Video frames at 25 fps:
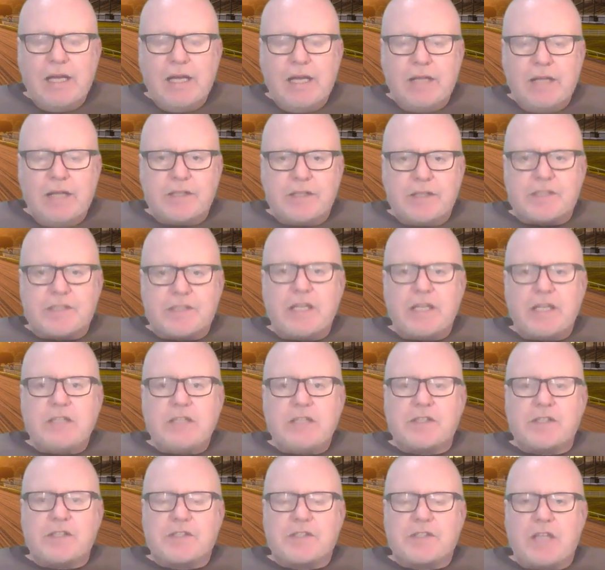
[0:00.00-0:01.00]
the
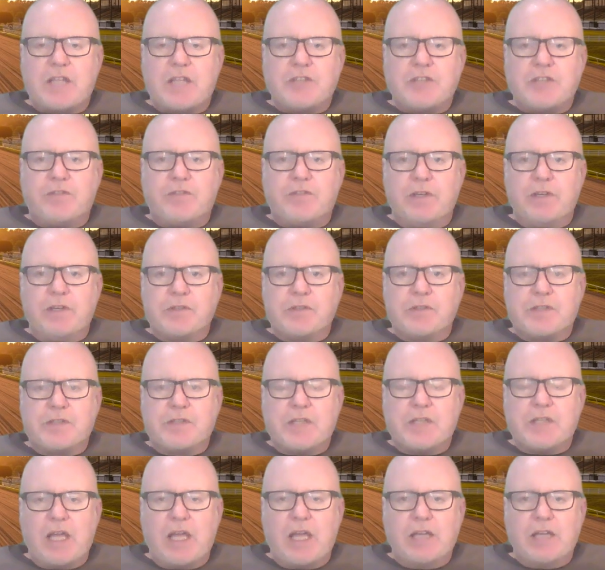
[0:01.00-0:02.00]
scenes at Sedgefield
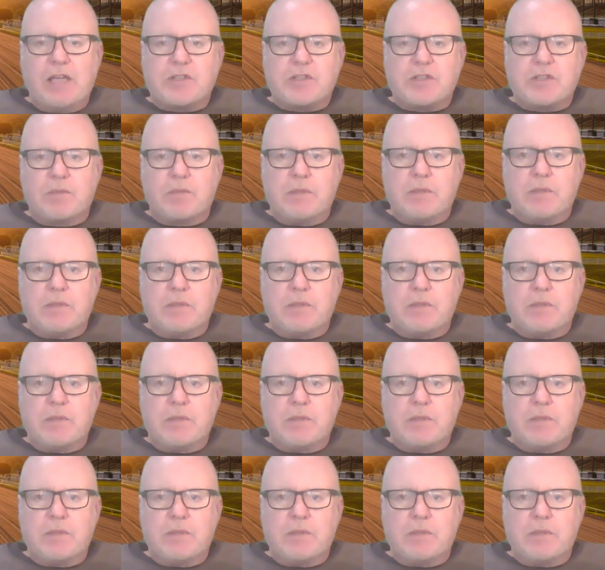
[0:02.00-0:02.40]
today are some